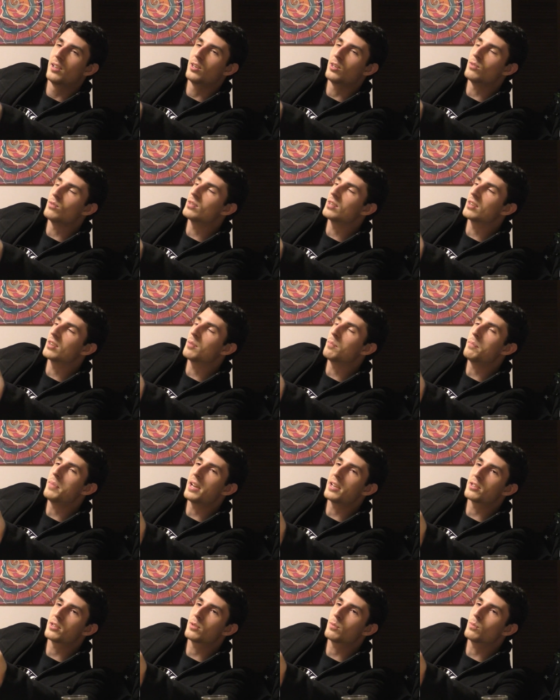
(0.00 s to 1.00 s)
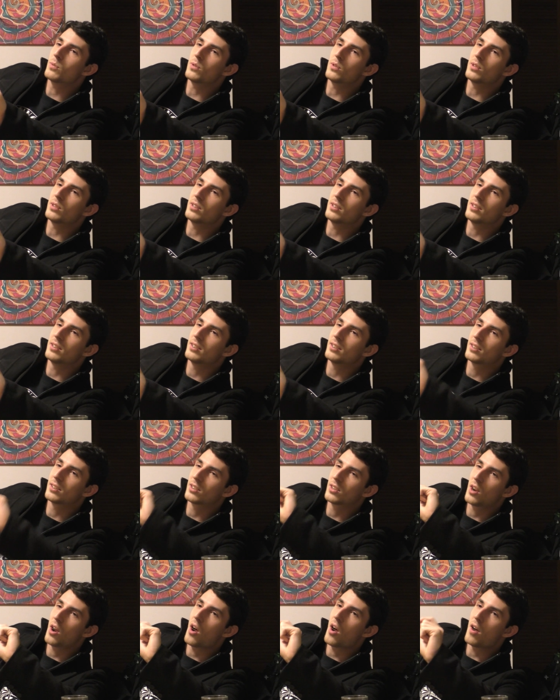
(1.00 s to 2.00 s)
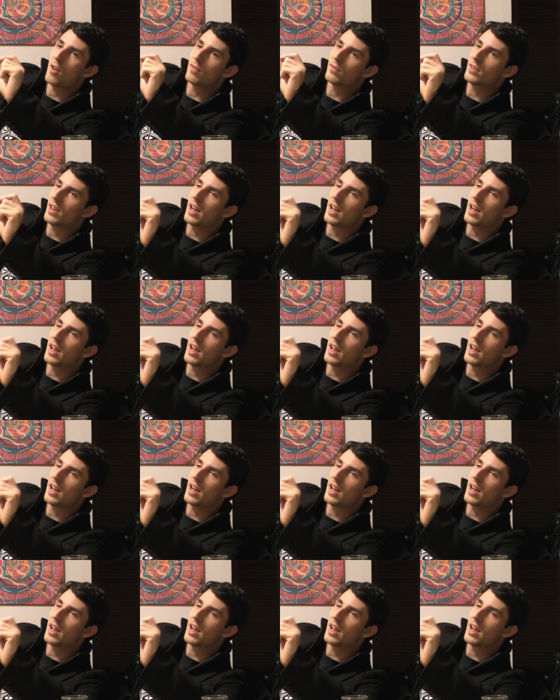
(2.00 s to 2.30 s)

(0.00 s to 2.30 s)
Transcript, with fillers: using the best wood carved